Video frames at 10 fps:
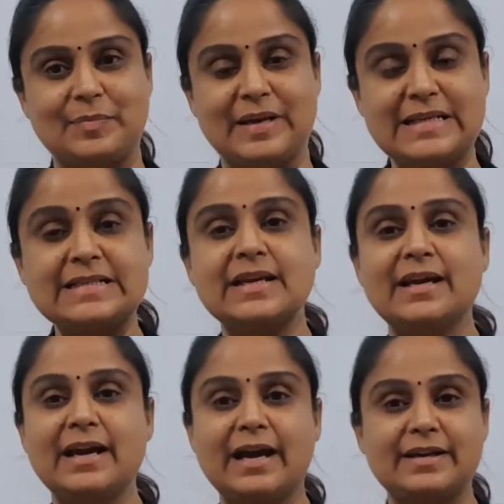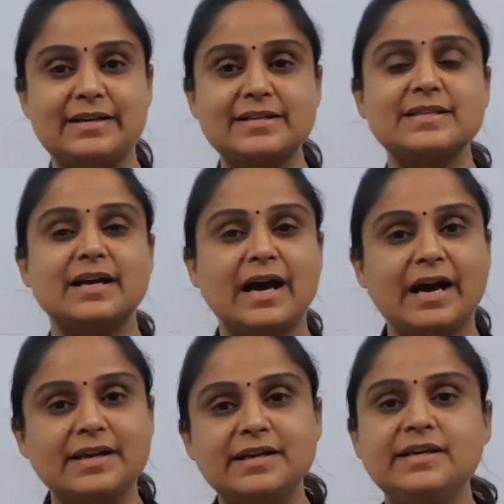base, and it is
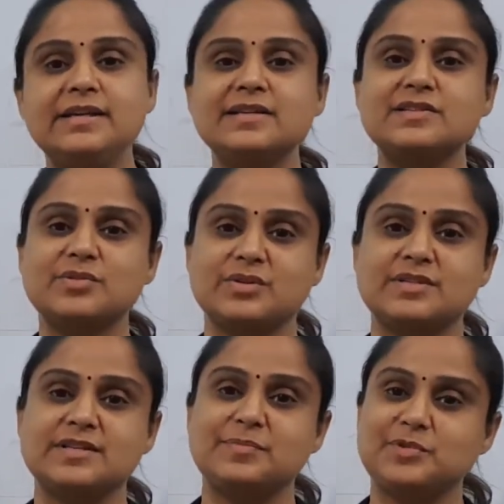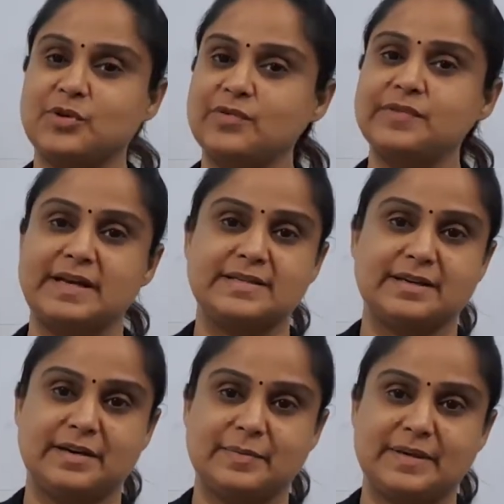Arrhenius concept of acid
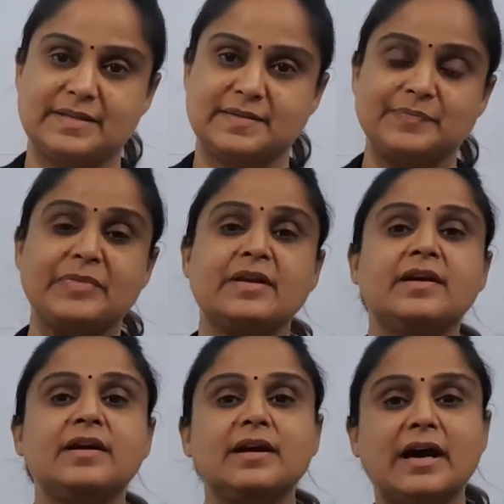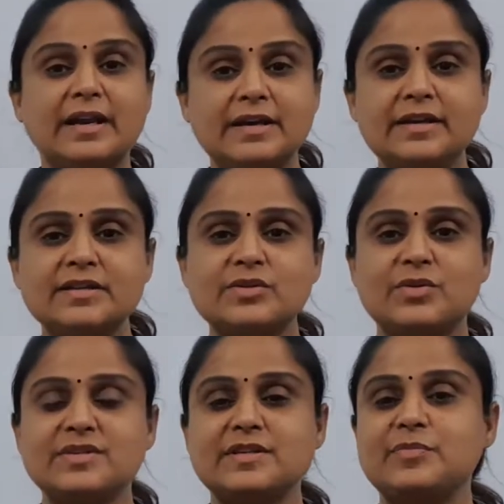and base. Arrhenius
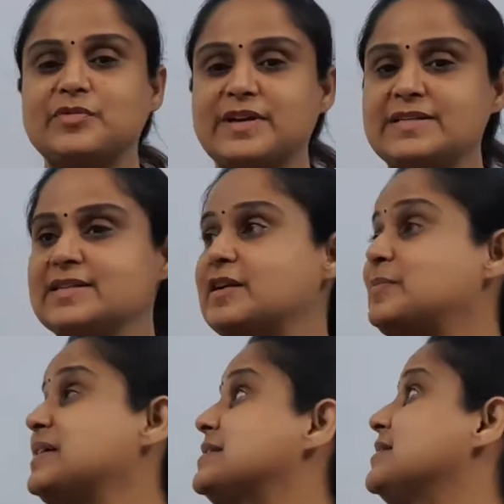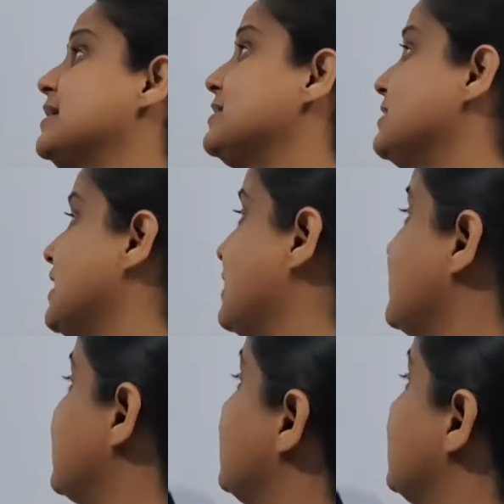concept of acid and base says that